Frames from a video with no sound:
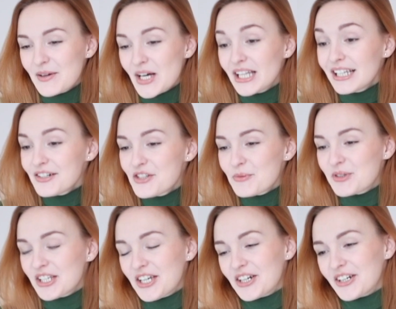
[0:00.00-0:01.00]
a little
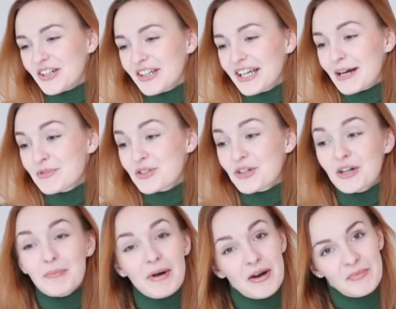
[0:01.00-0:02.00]
gypsy girl comes to
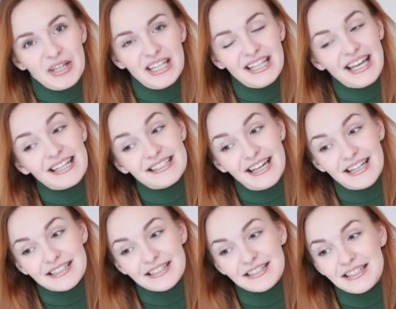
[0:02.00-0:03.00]
her mommy and
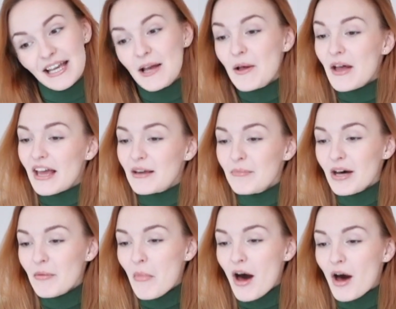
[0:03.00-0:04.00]
asks, "Hey
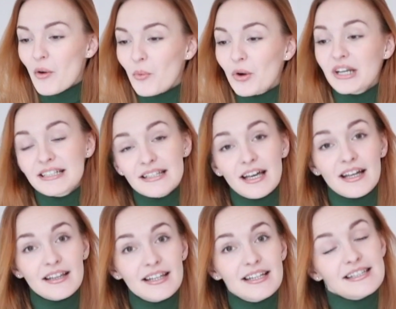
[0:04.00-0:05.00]
mama, what
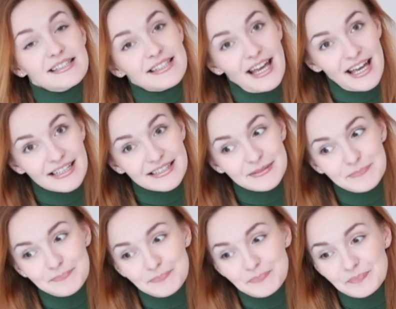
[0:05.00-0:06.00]
exactly is sex?"
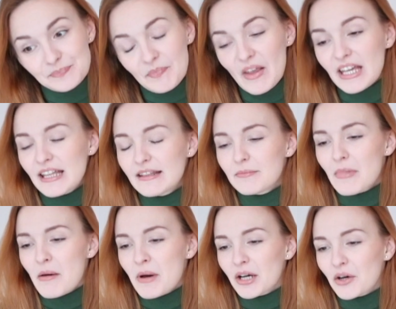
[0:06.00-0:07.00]
And the
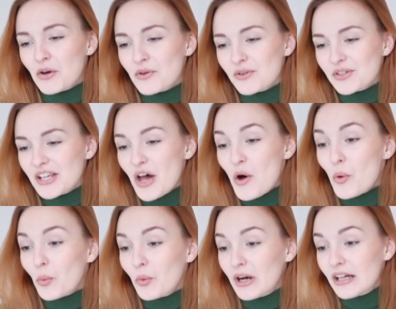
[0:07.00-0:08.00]
mama goes,
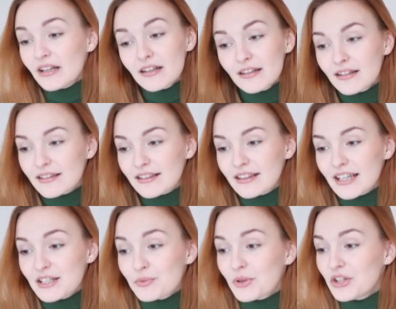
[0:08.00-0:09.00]
"Well,
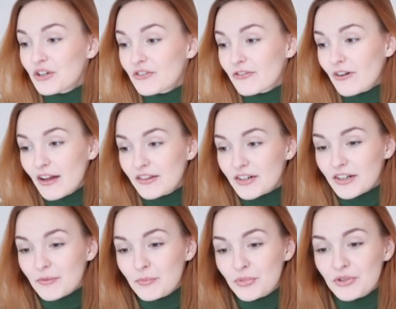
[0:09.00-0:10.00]
that's when your
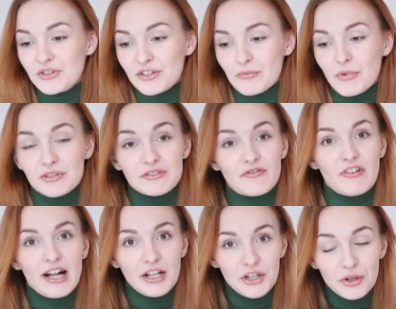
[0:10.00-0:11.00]
father puts the most
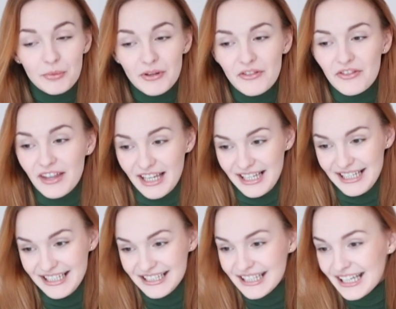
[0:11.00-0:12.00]
valuable
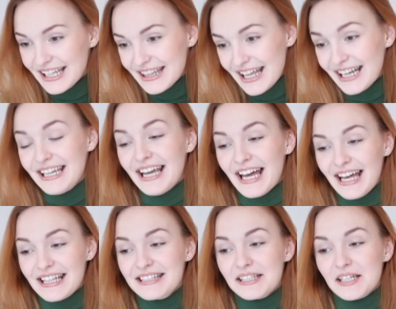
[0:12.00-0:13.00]
thing that he
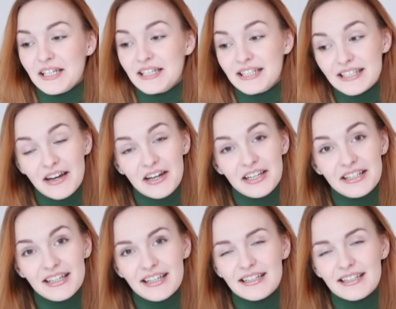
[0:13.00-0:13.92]
has inside